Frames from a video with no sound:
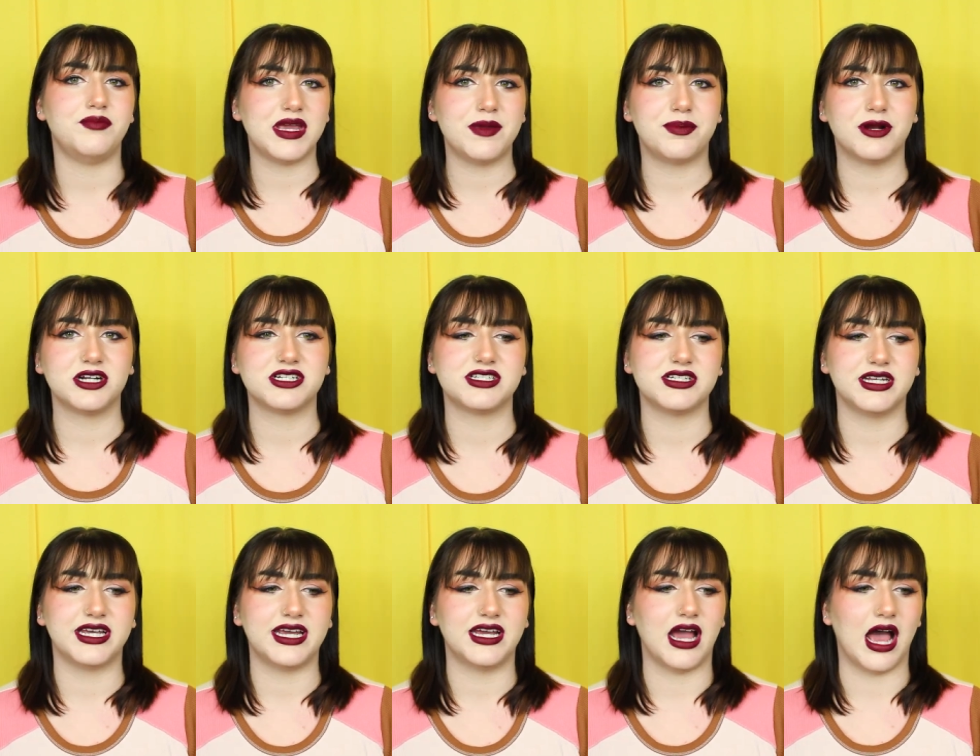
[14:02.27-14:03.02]
Me
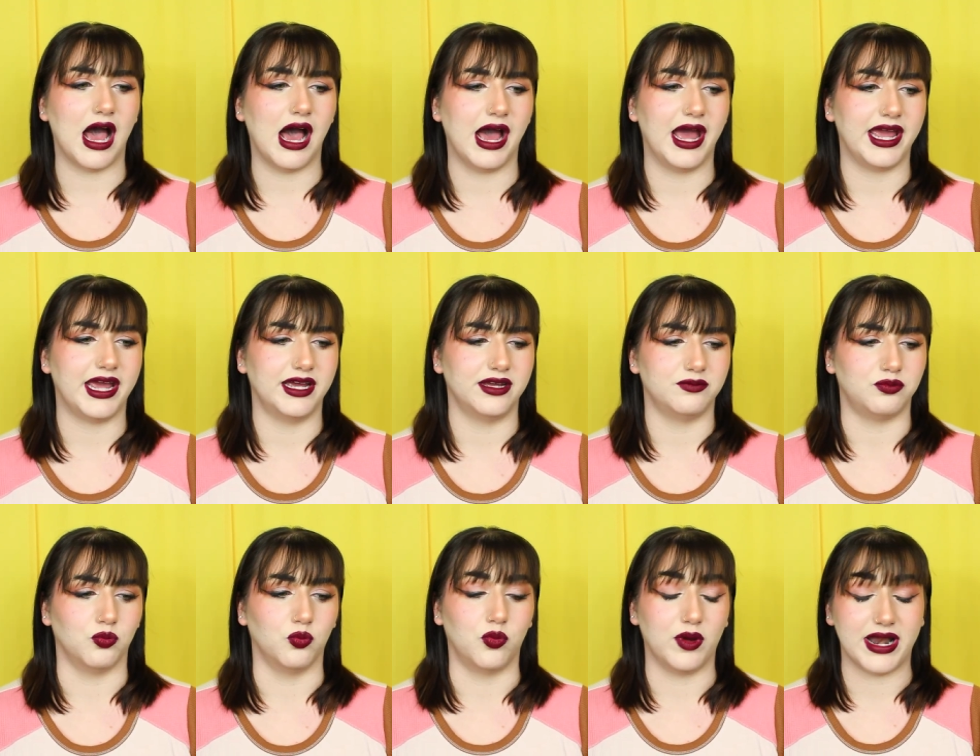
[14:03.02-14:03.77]
personally,
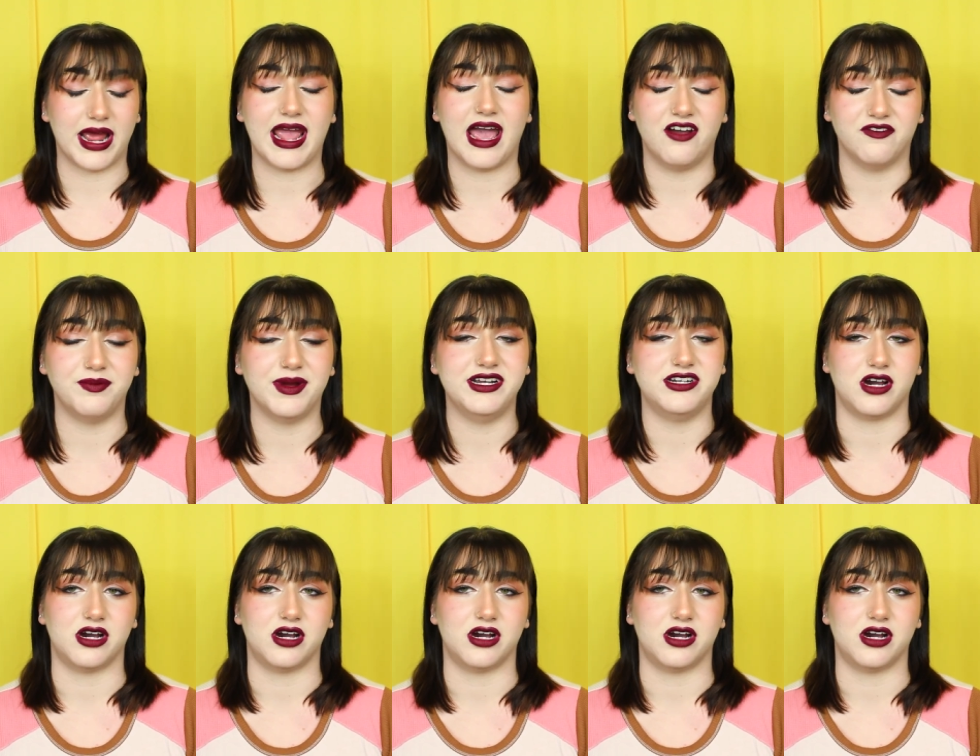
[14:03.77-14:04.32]
I, when I have my